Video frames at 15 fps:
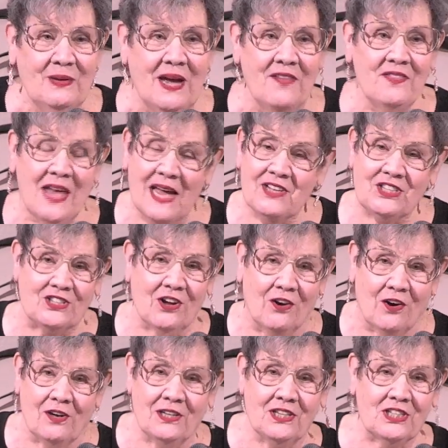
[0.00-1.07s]
And that's the
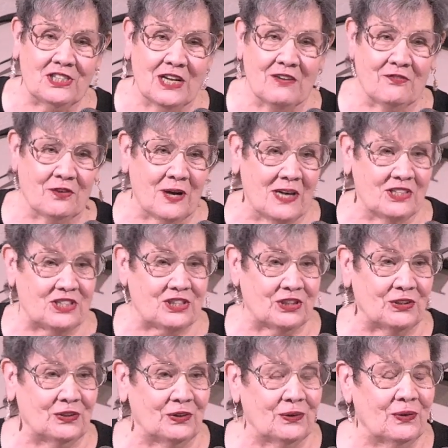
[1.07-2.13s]
hardest thing for us
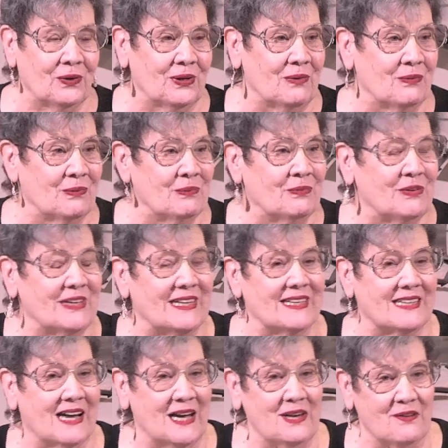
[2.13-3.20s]
to learn. And if we
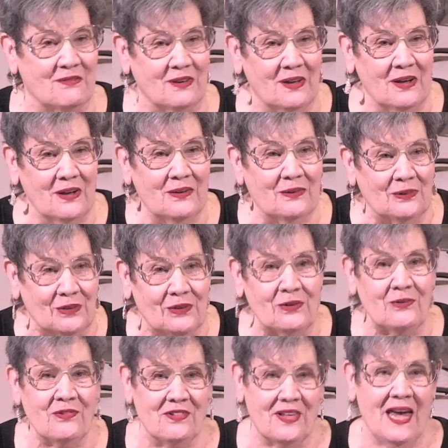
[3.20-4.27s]
can kind of
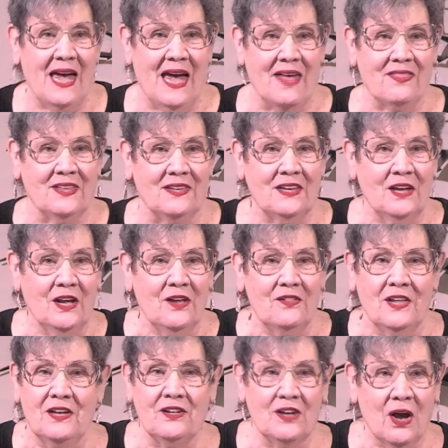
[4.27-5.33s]
learn that
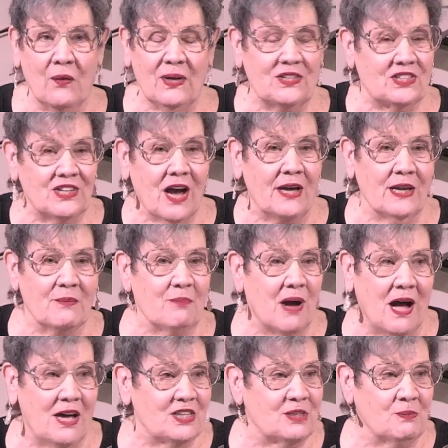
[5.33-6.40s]
no, it's not
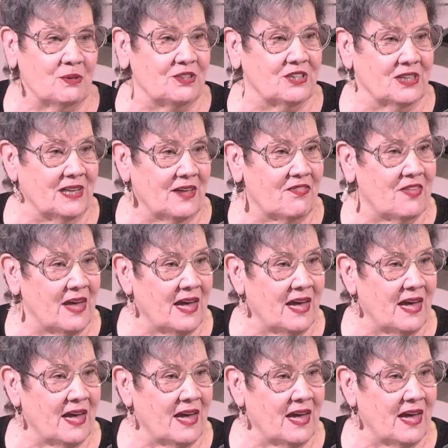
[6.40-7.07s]
impossible to get